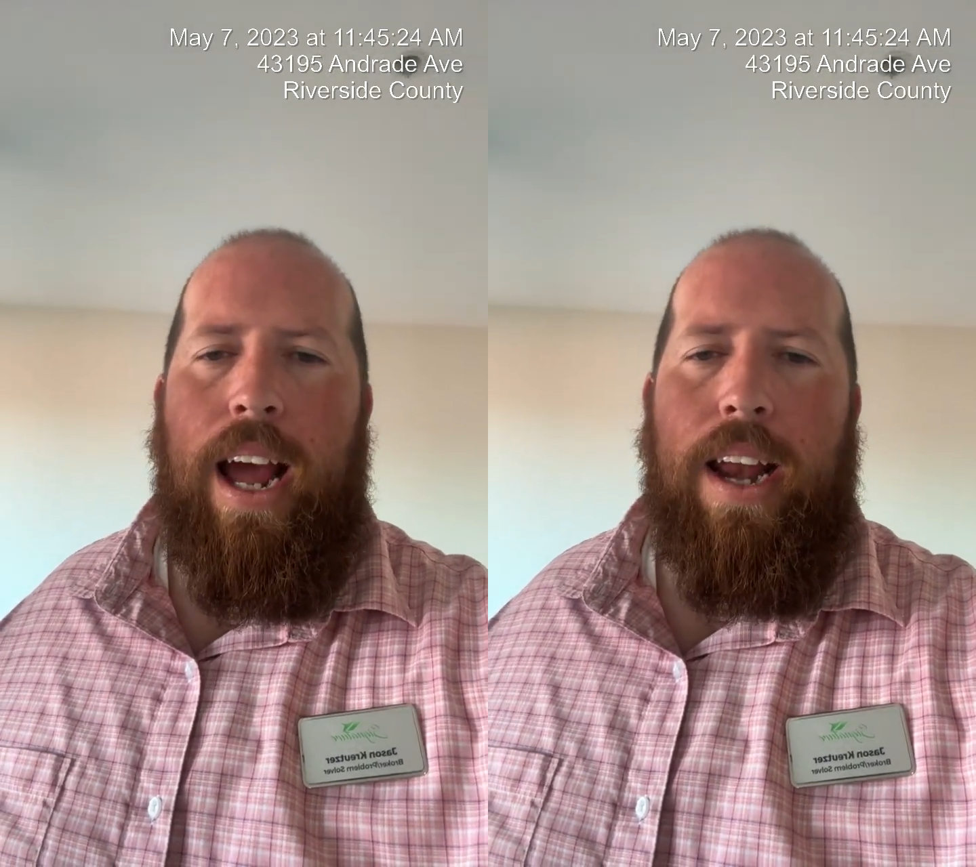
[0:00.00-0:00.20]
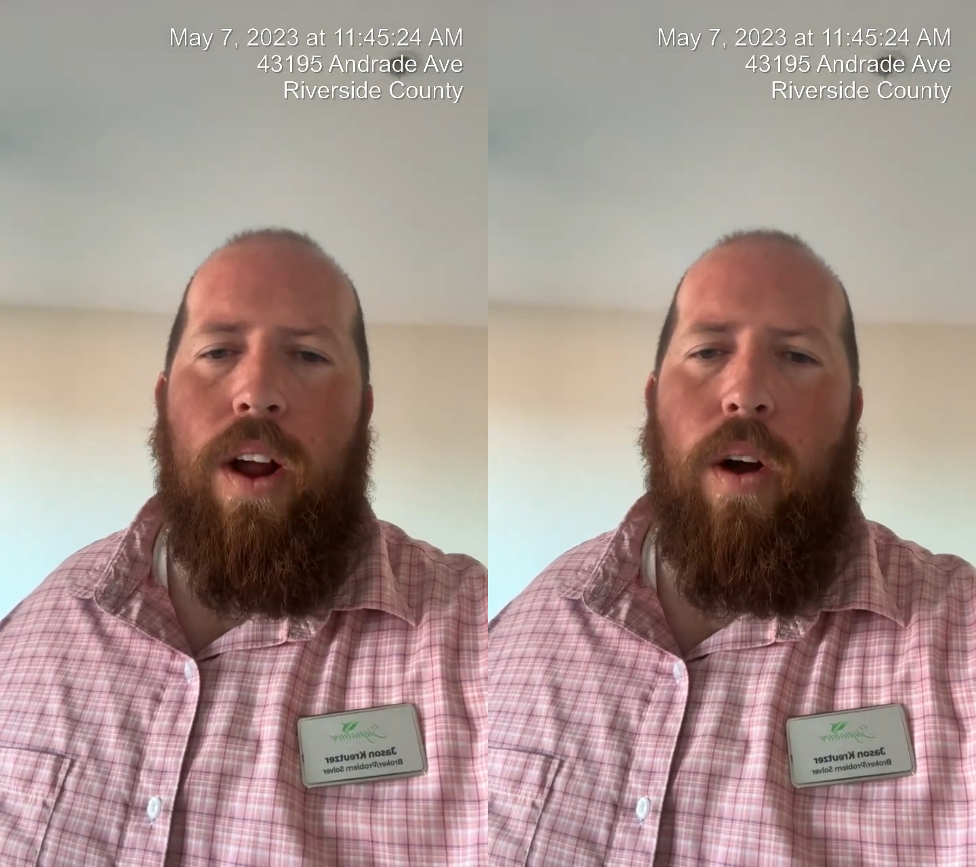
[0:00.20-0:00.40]

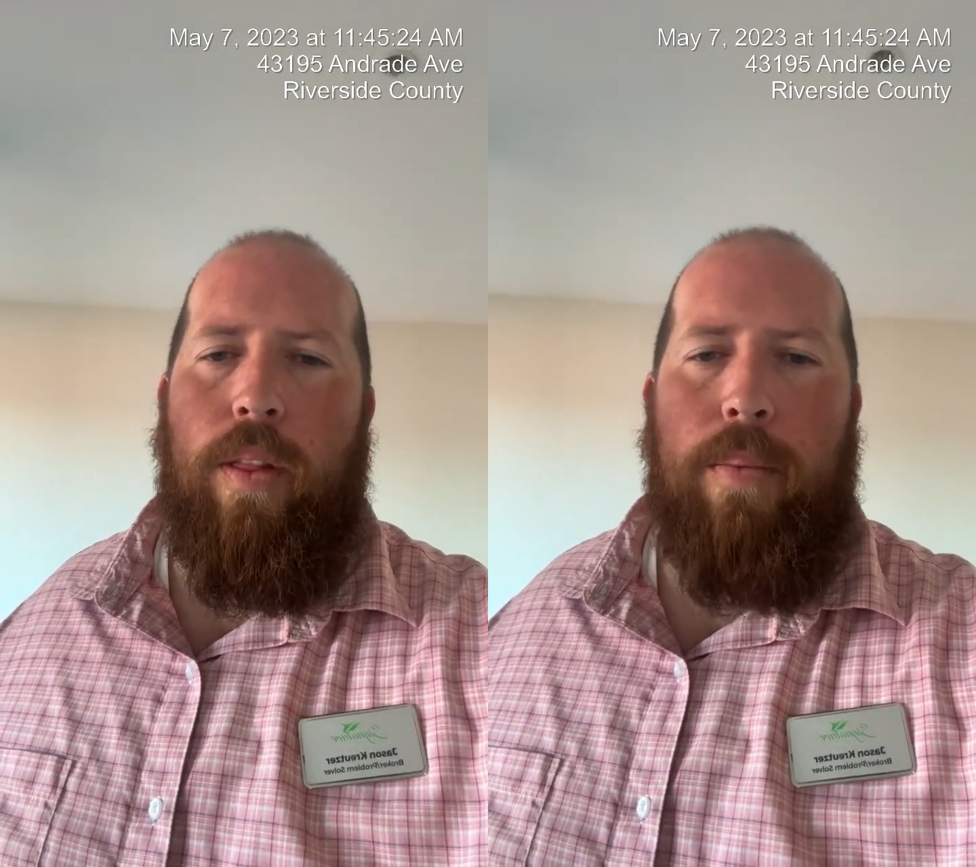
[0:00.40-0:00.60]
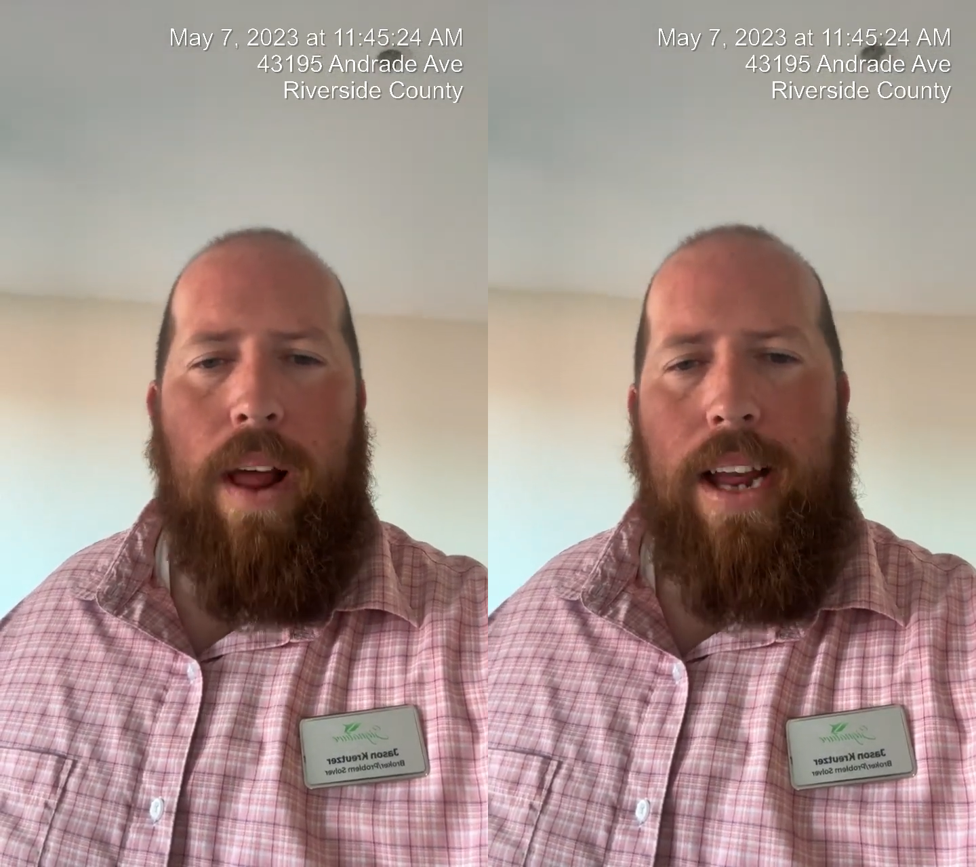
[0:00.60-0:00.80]
I know
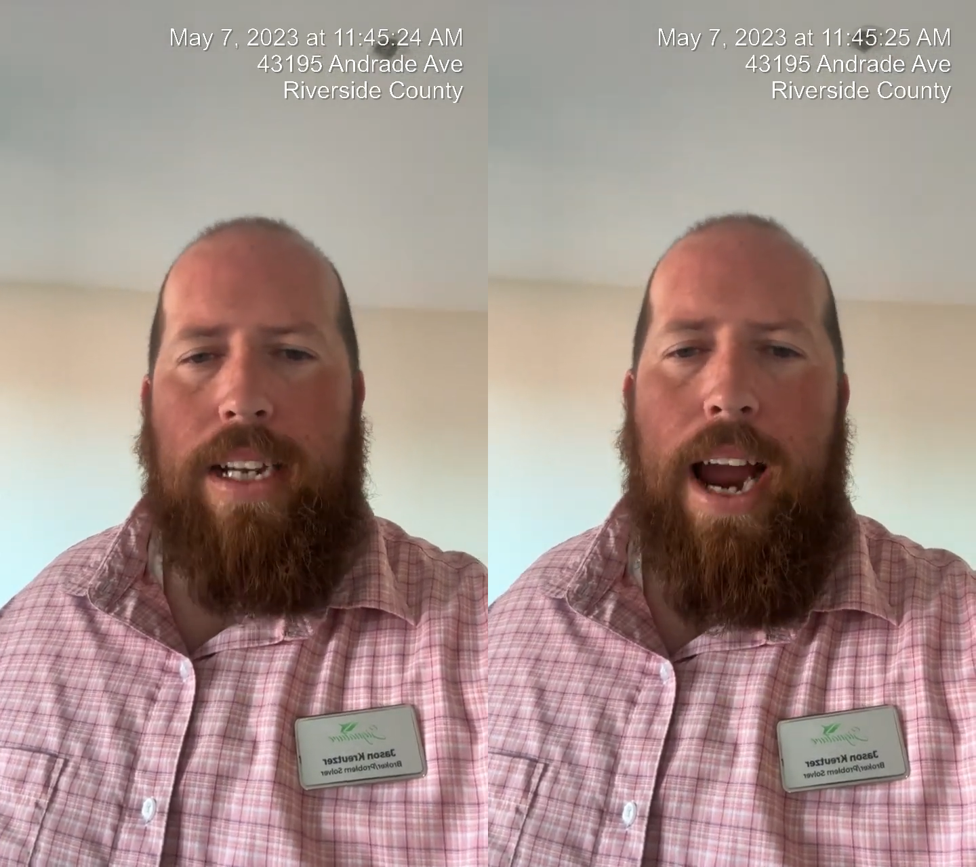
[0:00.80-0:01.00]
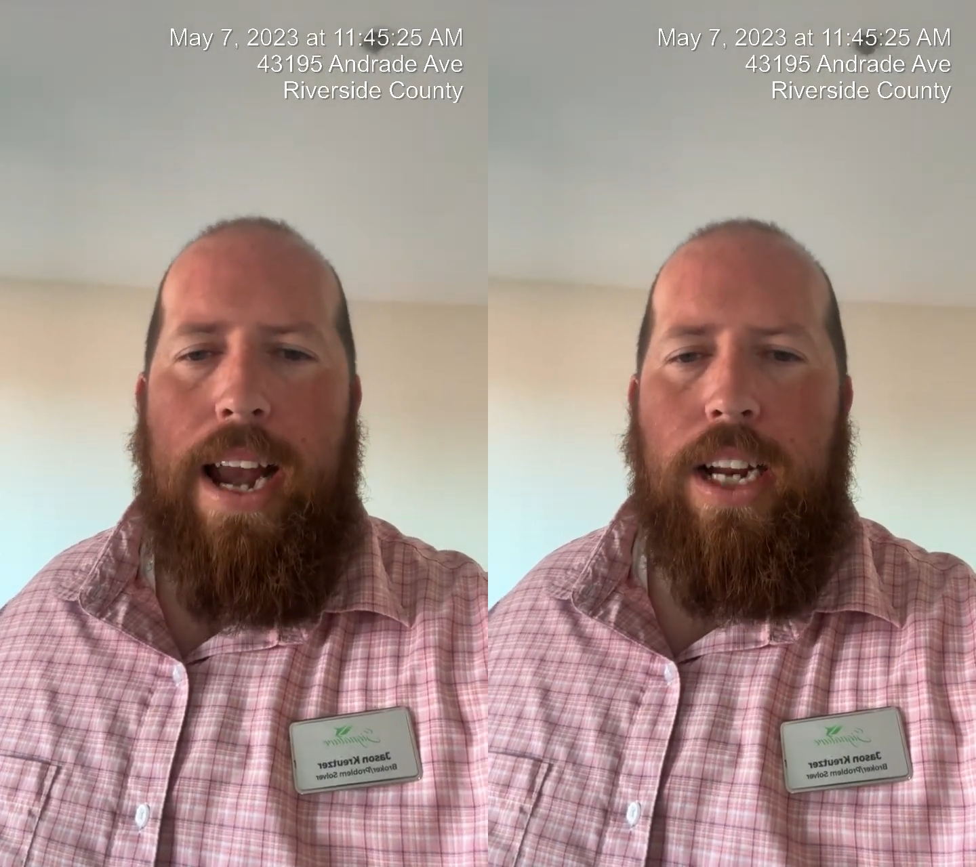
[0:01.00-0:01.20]
the
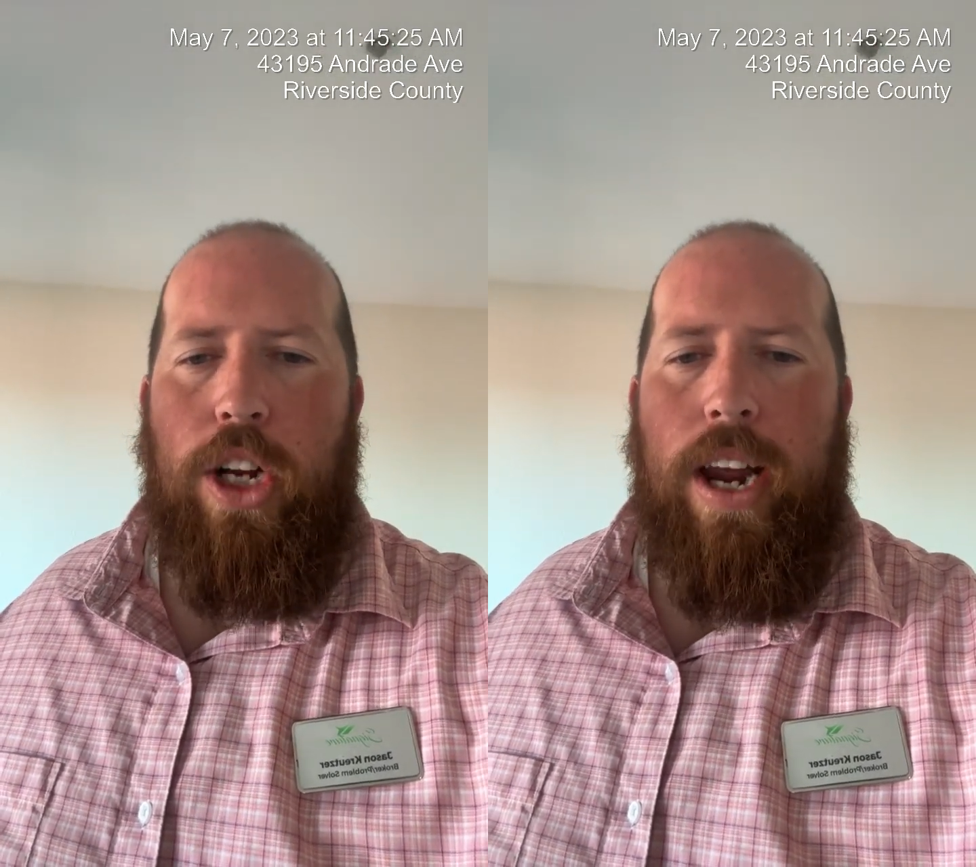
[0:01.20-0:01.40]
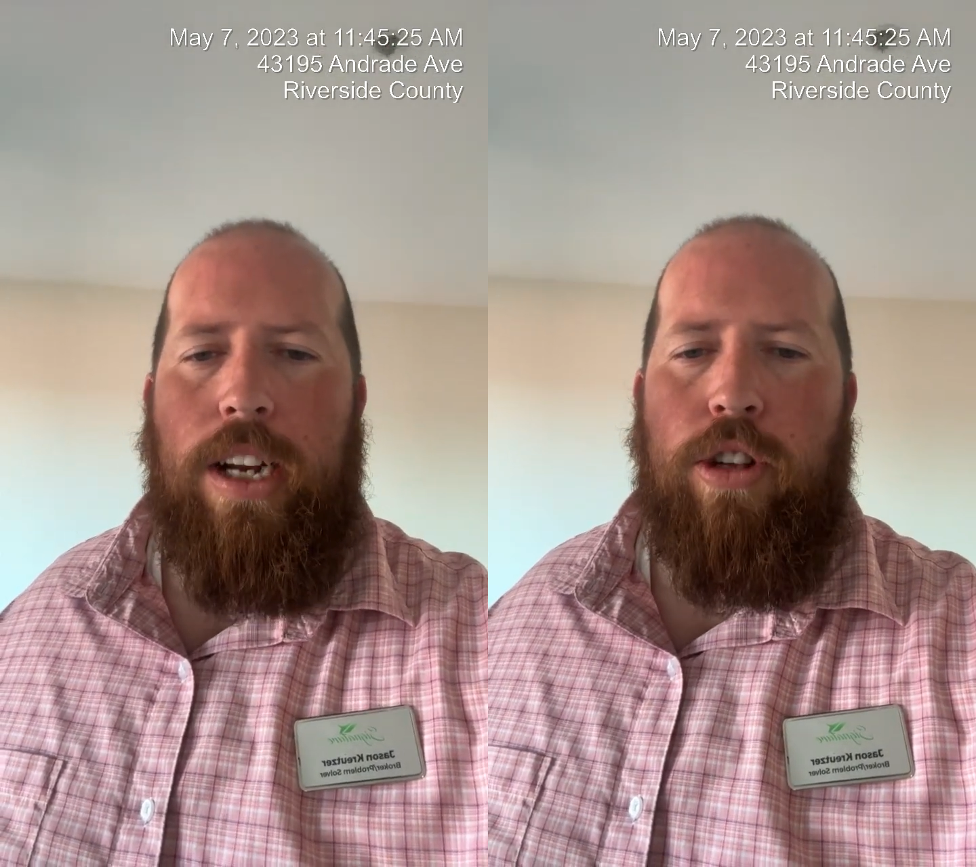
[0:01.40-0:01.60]
plans kind of
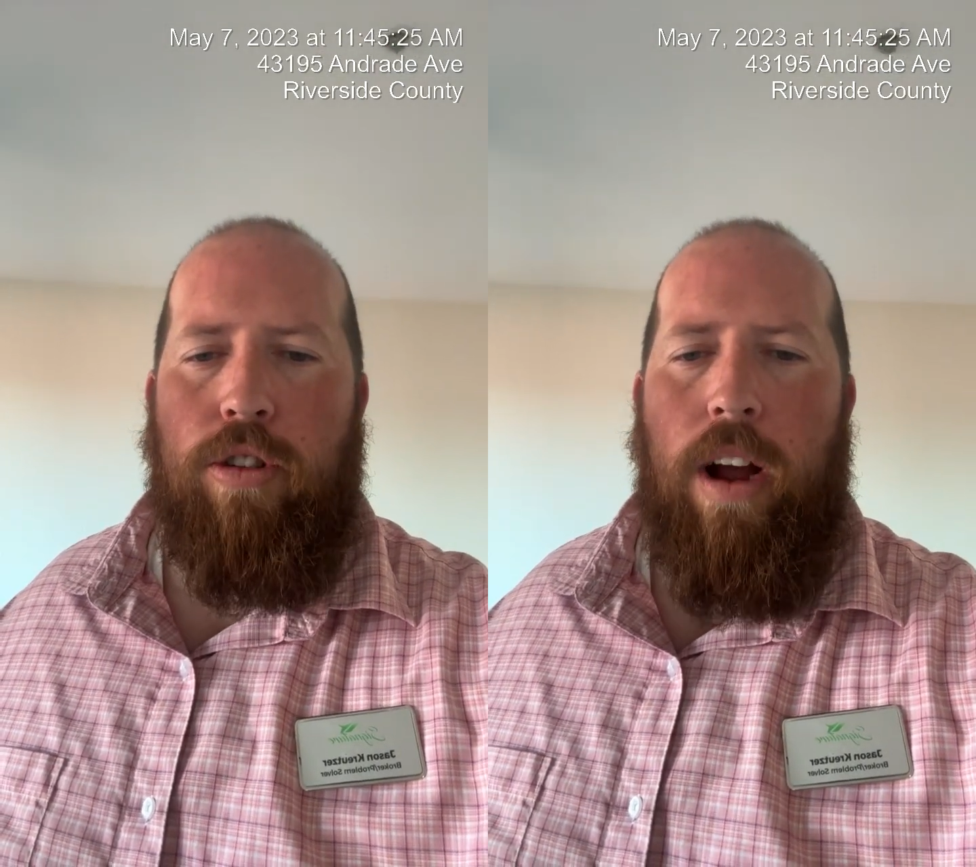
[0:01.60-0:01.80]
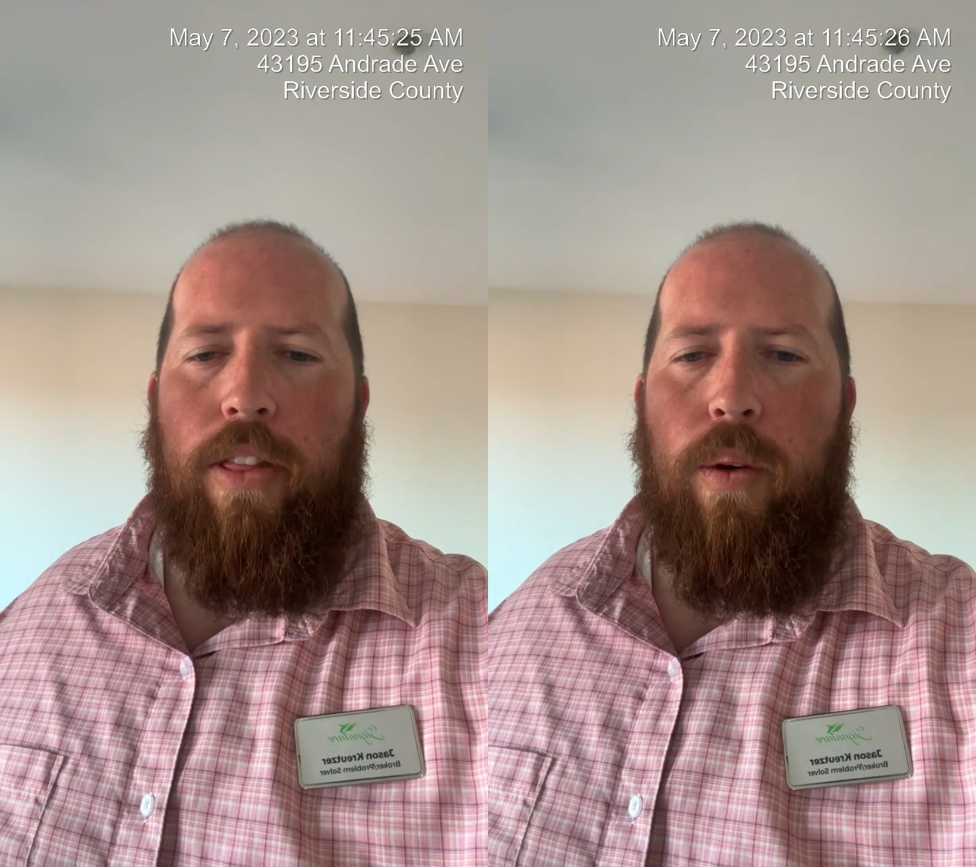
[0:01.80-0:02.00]
changed
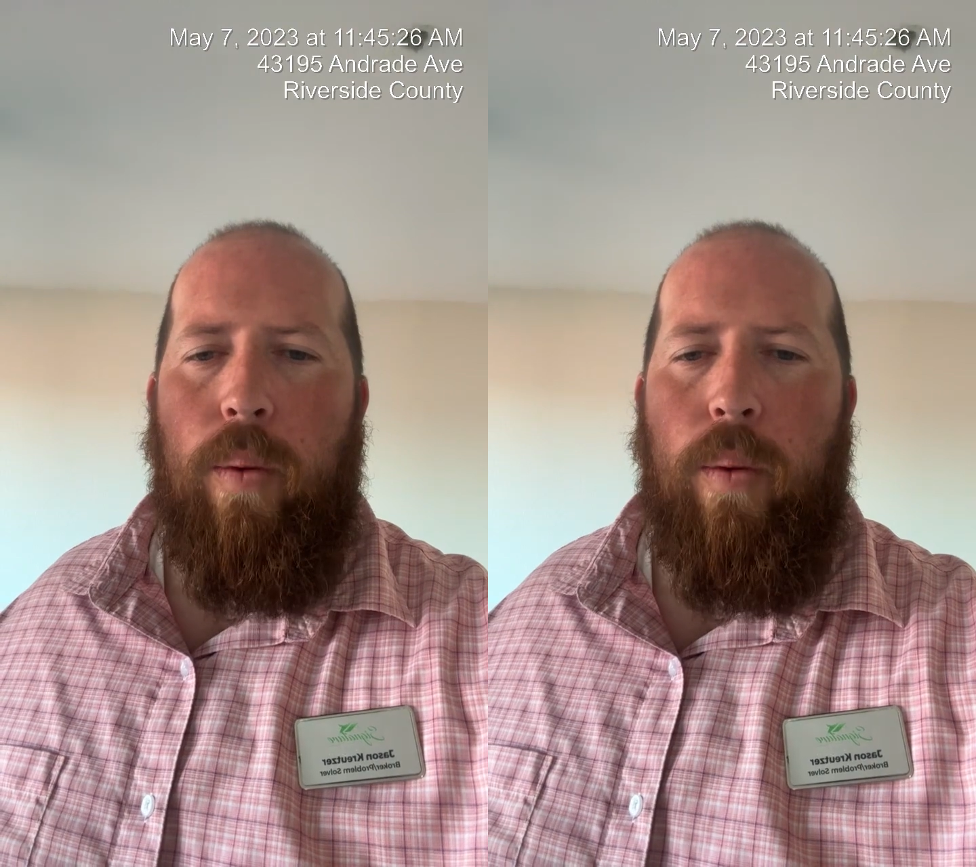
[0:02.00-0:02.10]
throughout